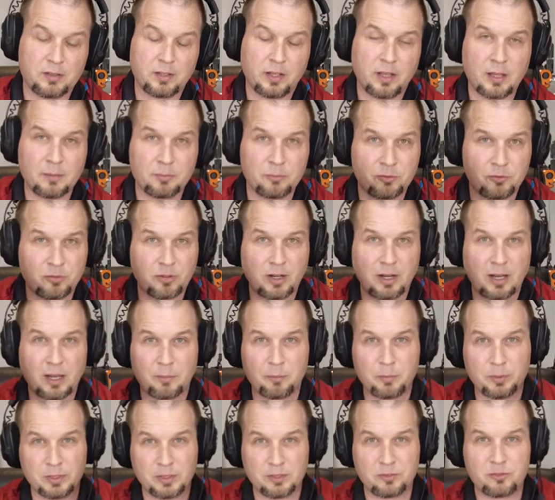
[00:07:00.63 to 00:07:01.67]
top
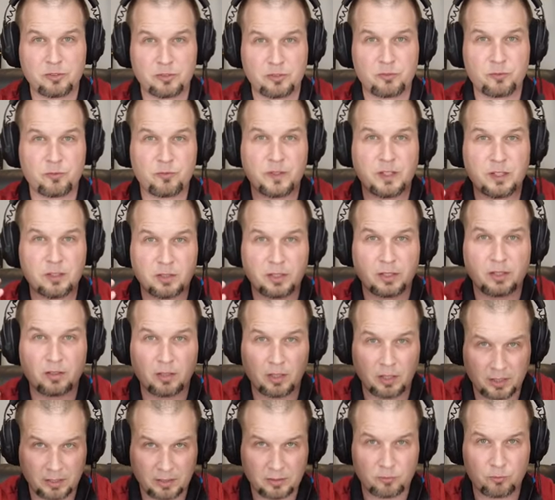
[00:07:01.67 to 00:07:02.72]
strap and it just feeling
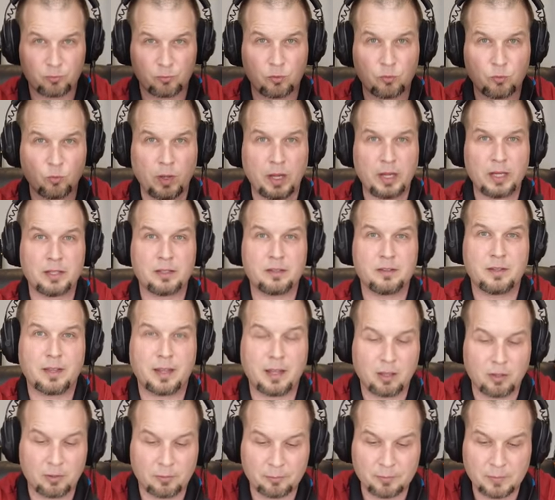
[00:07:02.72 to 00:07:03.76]
like it's real weighted
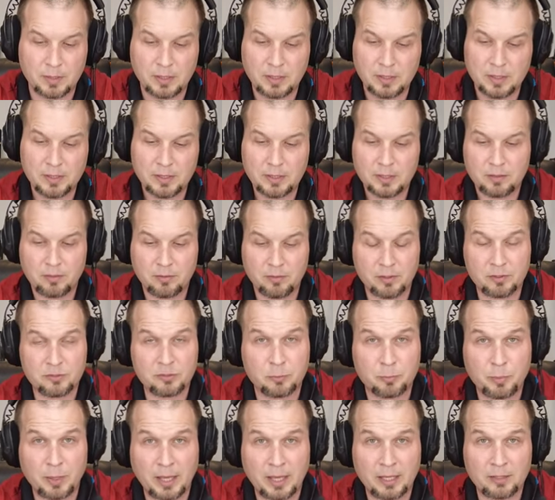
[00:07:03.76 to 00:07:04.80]
down, this
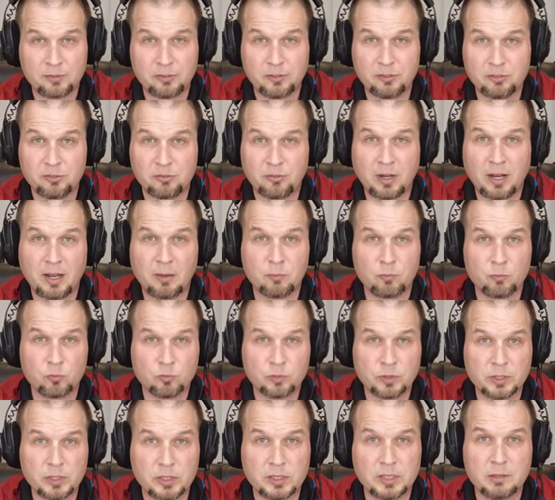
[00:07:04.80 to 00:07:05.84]
Apache strap
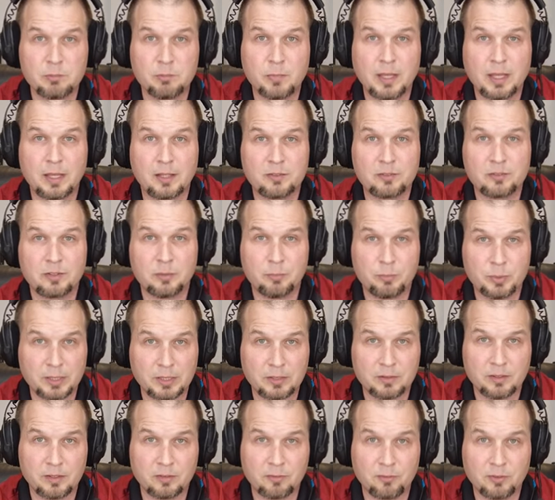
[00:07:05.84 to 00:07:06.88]
really makes a
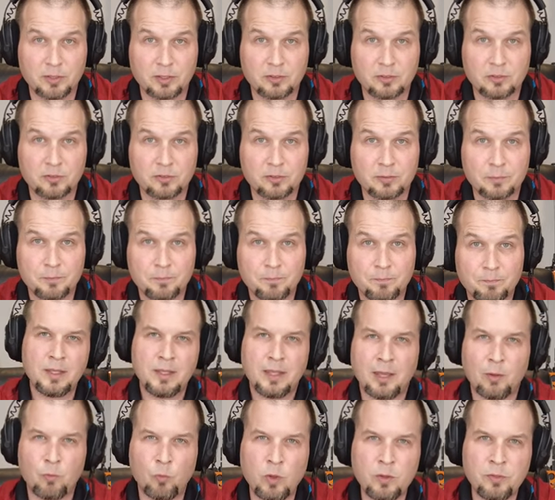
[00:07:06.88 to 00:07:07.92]
big difference.
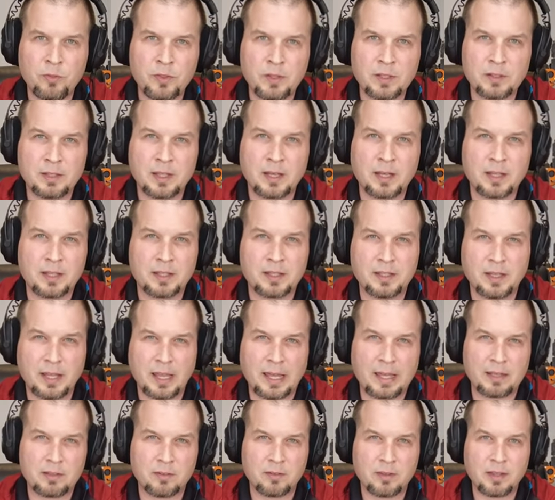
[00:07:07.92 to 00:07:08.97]
And one thing that I can
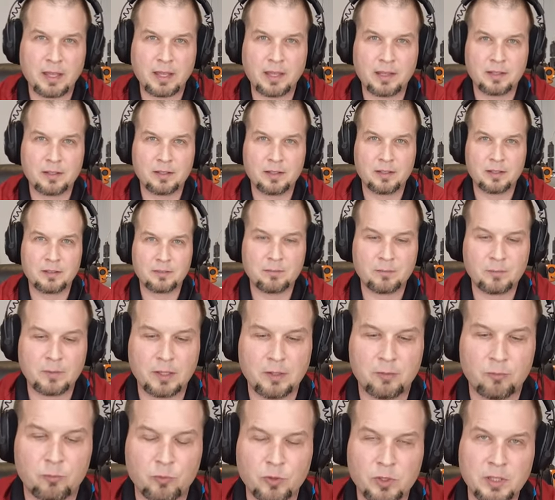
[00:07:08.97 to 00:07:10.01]
add to that, it,
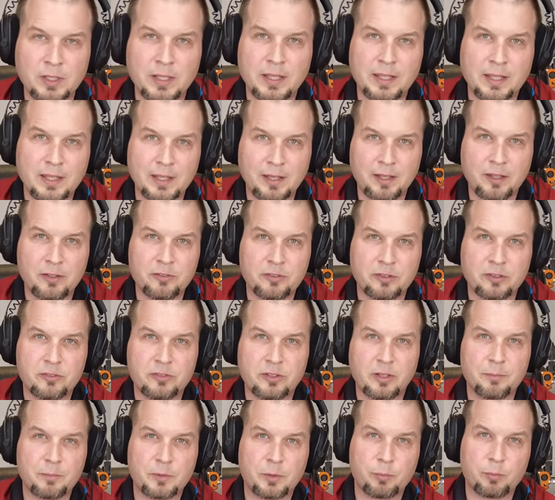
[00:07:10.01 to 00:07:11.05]
it really eases
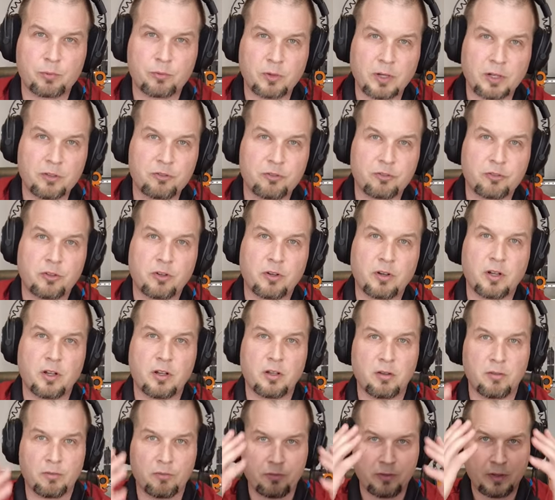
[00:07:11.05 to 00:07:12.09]
up the pressure
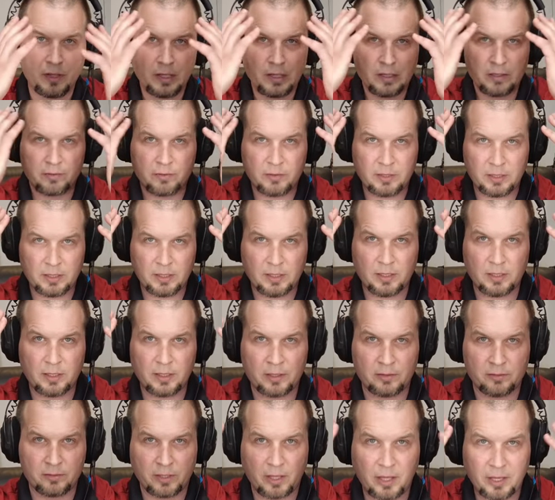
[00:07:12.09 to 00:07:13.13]
of the
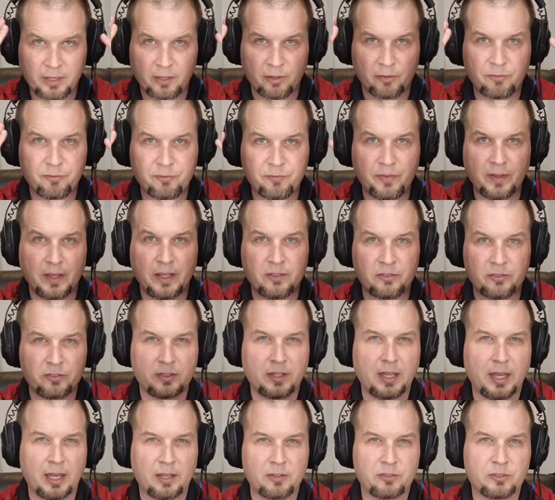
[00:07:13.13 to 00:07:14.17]
entire face
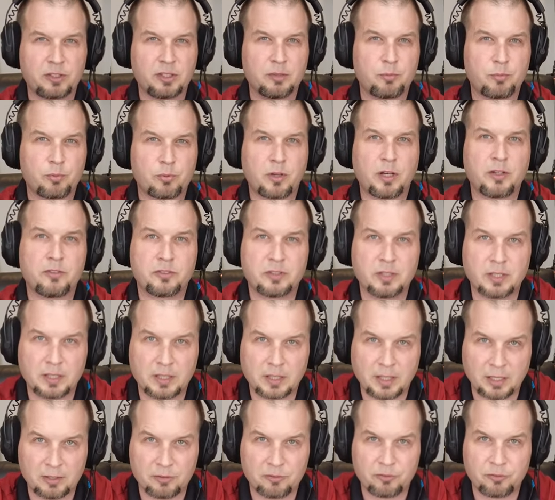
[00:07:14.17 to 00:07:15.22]
gasket pressing
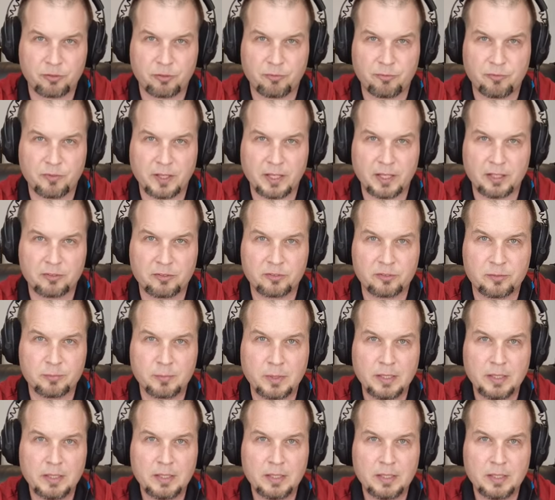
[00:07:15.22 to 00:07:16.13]
against your face.